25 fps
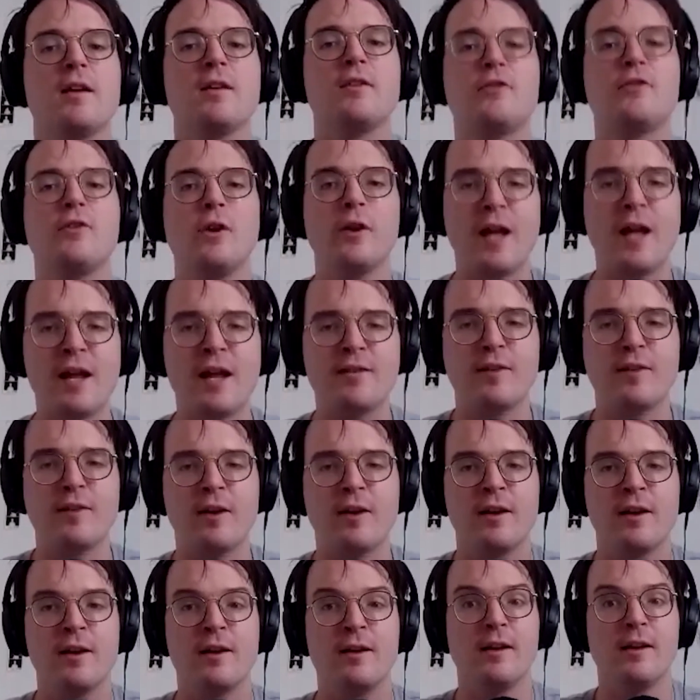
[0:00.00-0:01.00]
Short
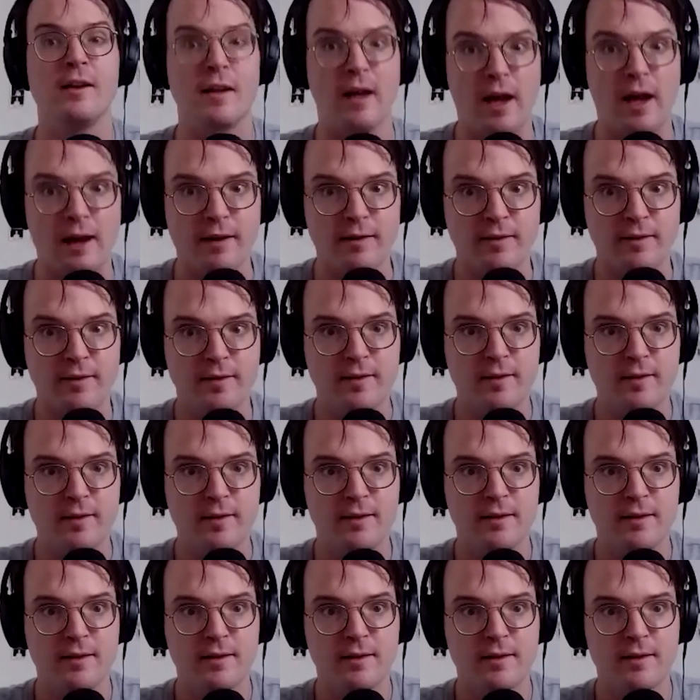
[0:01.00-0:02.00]
answer, yes.
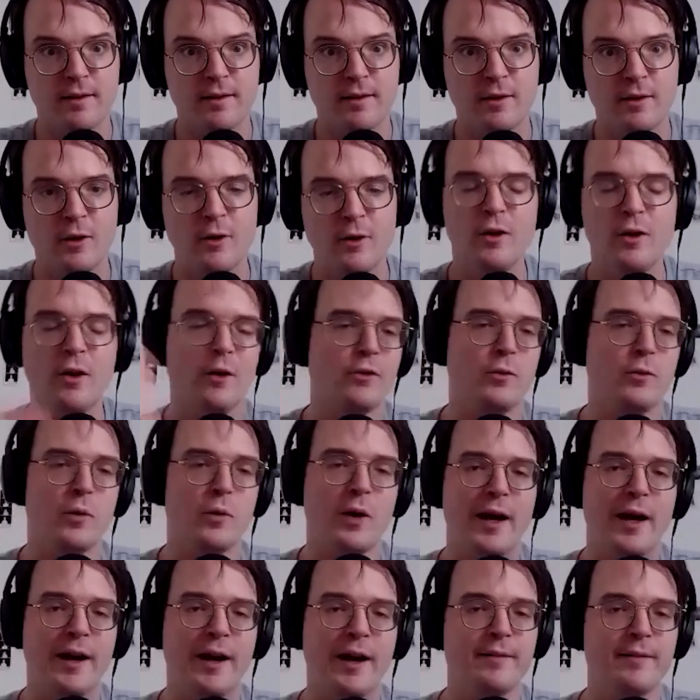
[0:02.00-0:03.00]
Who knows
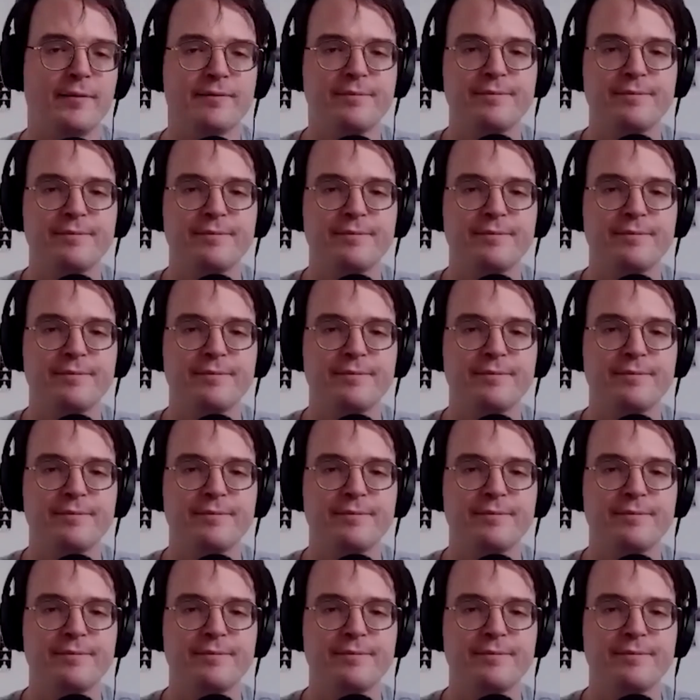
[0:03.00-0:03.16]
why?